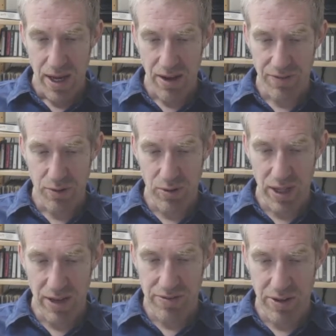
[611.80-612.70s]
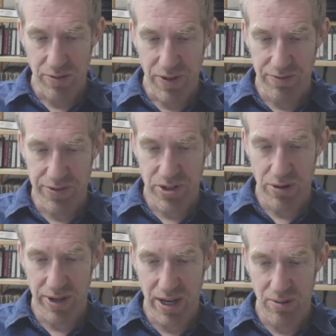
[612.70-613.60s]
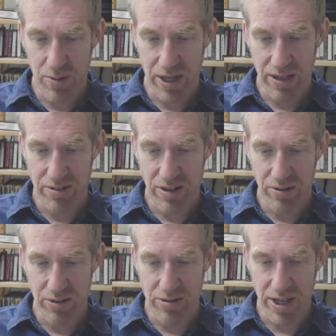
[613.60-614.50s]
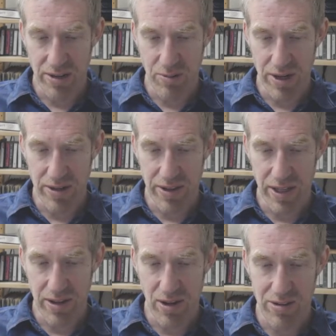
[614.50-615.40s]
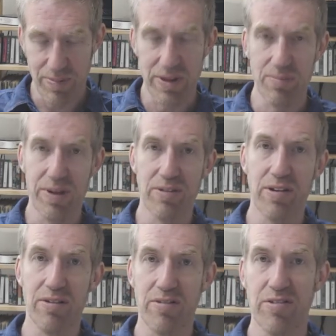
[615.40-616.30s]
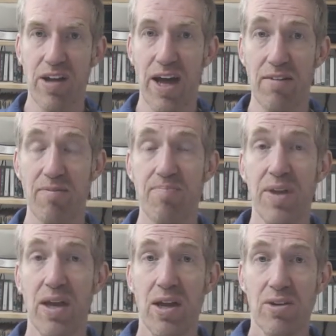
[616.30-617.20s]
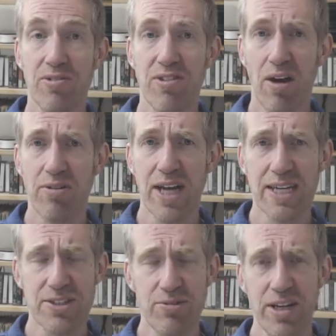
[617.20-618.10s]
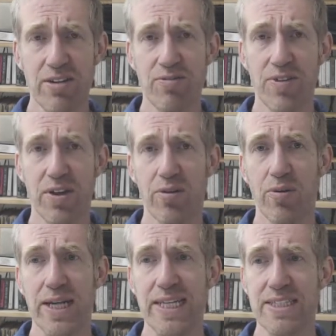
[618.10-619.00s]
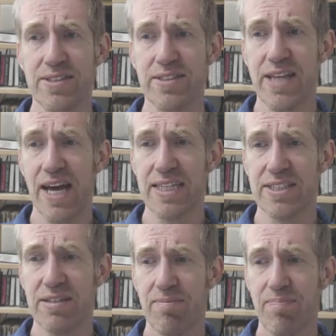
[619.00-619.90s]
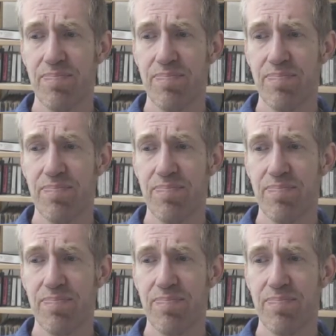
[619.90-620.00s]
After all, life's no fun for Joe. He can't work. He's no use to anyone. And think of the hospital bills they'll save. So Katerina's view is that